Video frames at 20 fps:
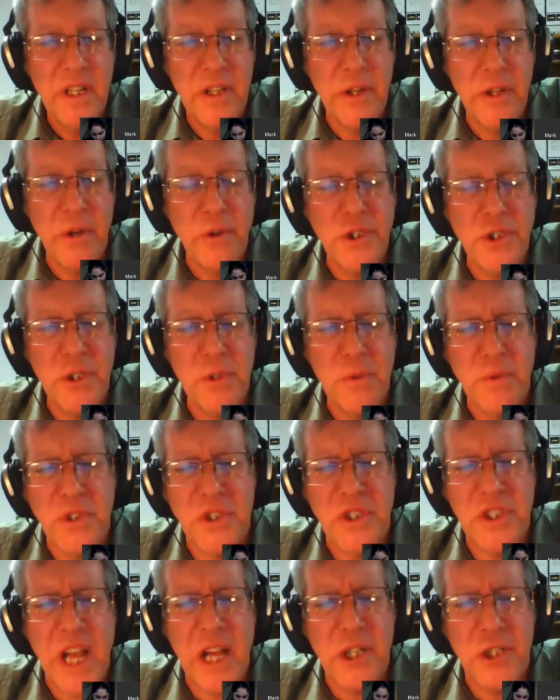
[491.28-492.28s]
the ocean
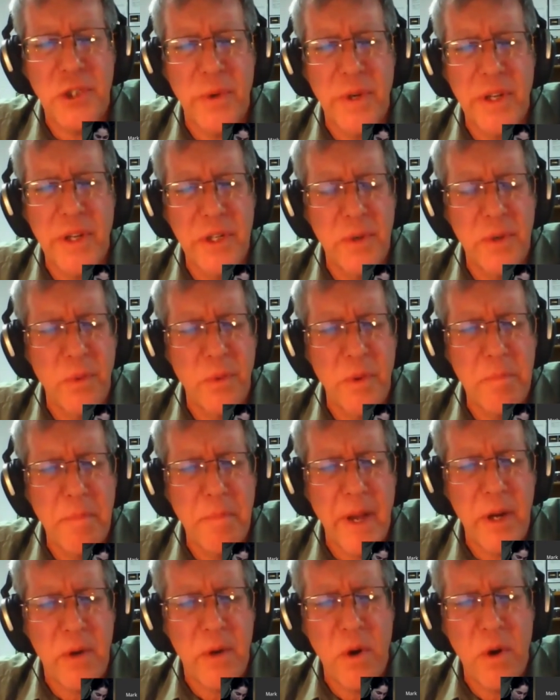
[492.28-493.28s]
was saturated with
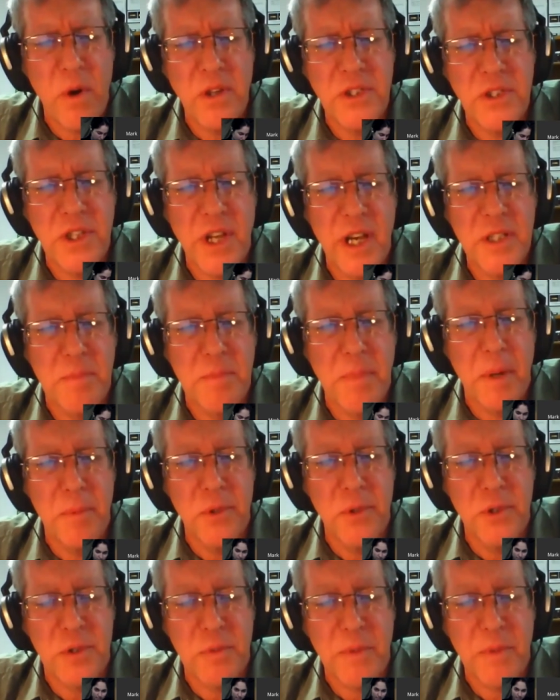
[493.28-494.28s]
micron-sized
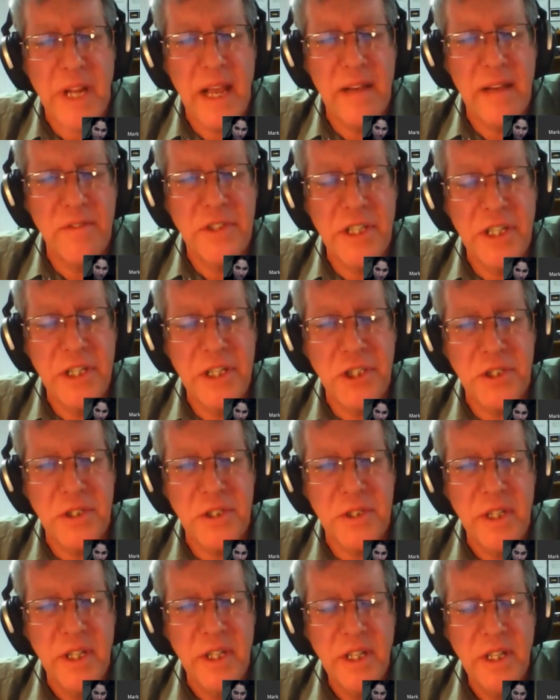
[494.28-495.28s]
bubbles from
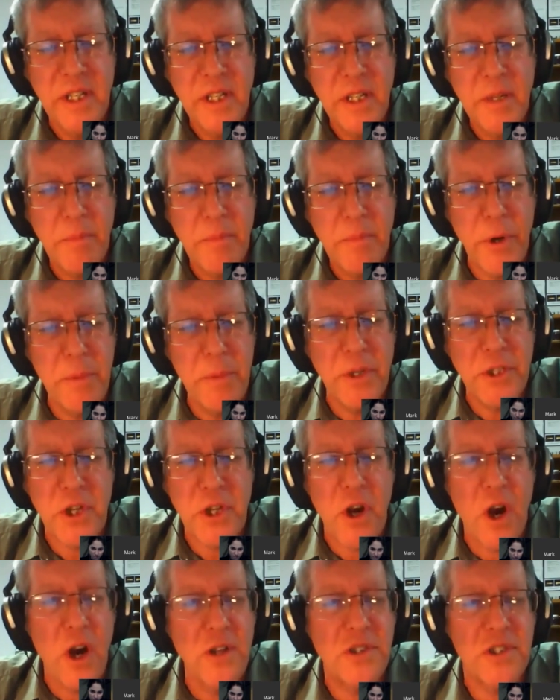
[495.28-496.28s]
cavitation pretty much
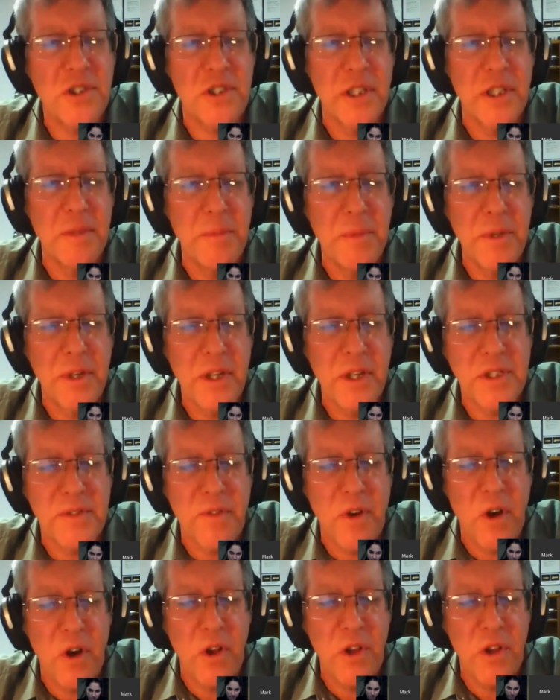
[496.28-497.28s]
constantly because
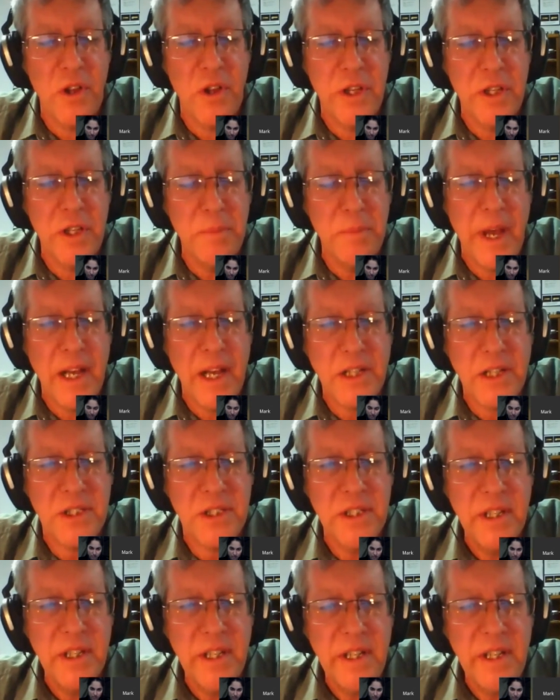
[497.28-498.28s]
of all of the
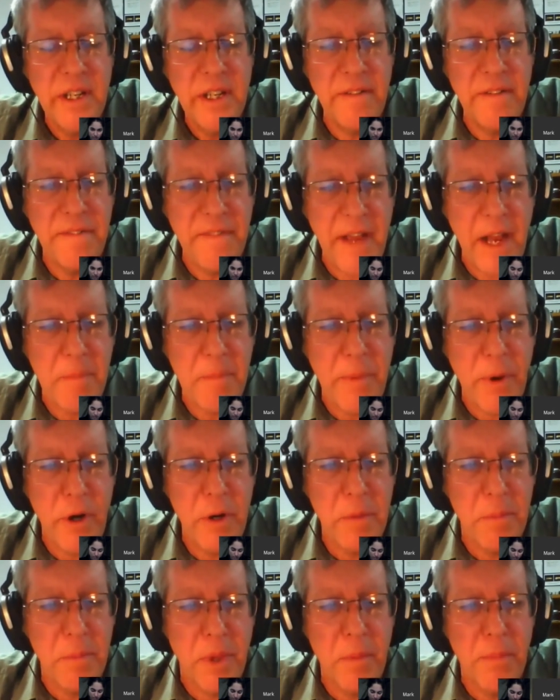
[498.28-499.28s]
impacts. And in fact,
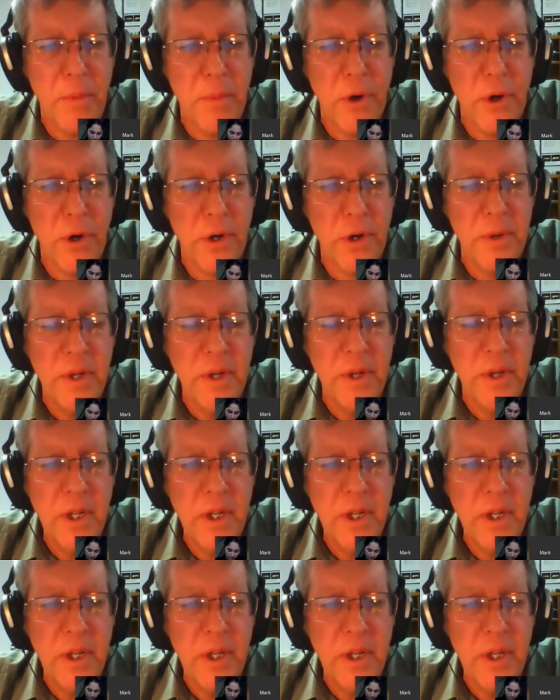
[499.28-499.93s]
Barry Blumberg,